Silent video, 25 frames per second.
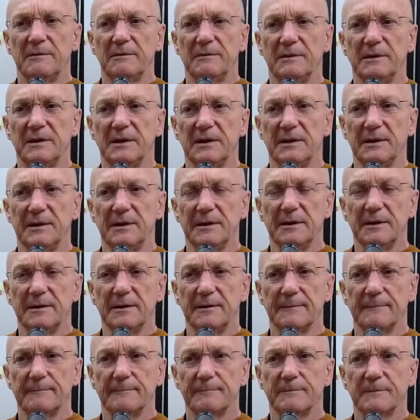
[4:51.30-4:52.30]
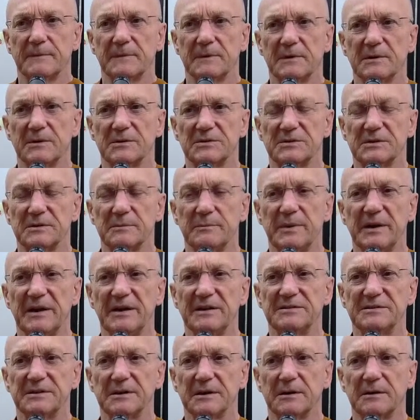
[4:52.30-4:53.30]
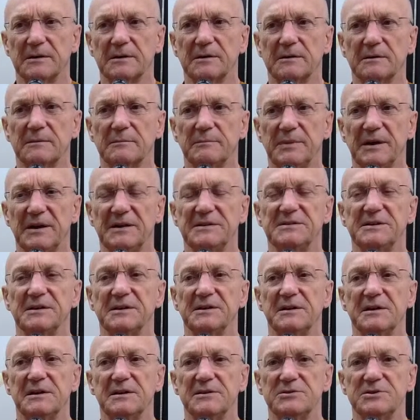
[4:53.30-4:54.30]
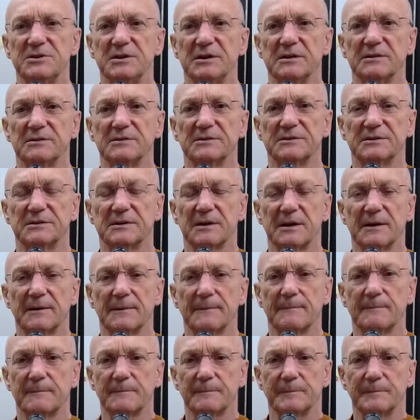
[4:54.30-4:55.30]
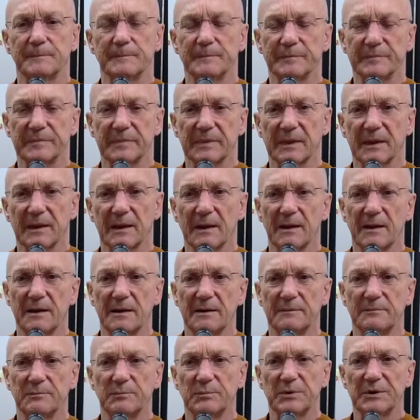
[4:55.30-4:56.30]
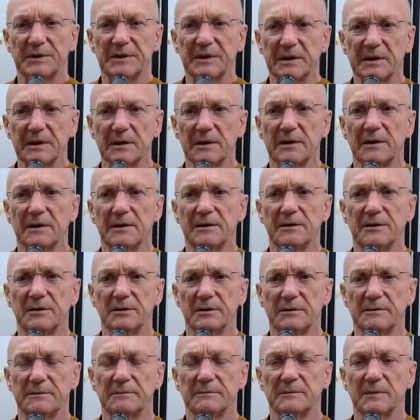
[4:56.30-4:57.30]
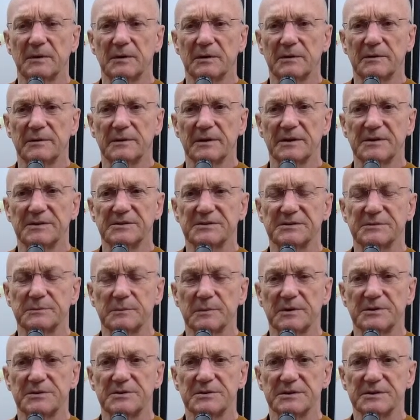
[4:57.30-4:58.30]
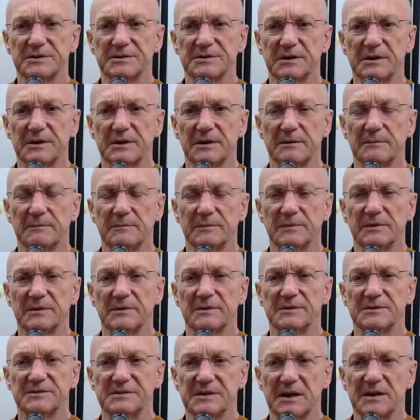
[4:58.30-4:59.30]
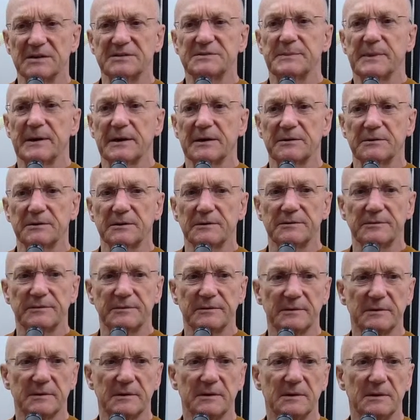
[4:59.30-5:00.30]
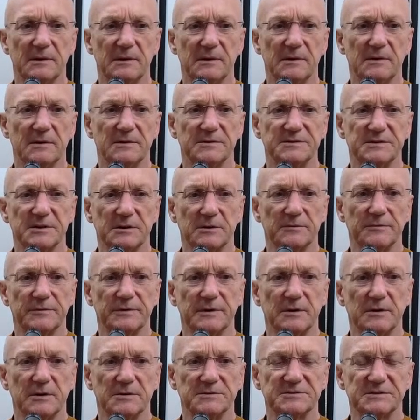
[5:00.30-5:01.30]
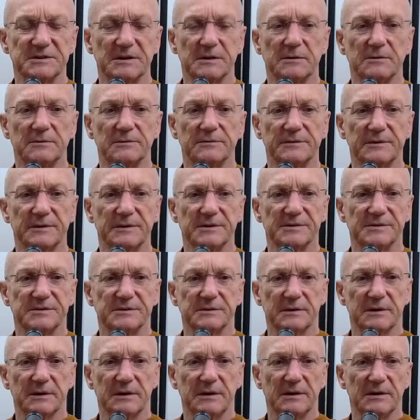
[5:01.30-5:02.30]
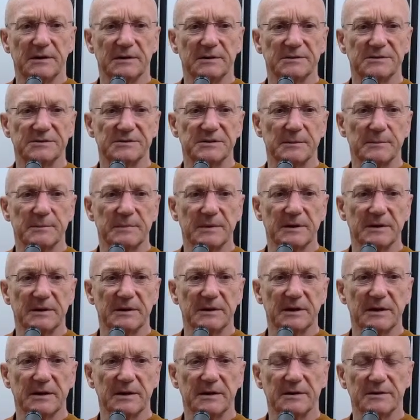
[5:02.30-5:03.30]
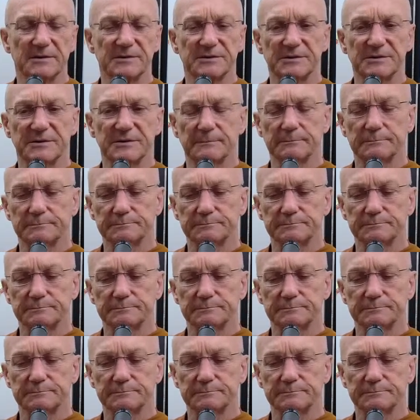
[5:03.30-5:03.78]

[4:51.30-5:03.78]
the just the basic teachings, and particularly on this, which is this aspect of self and not self, is something that is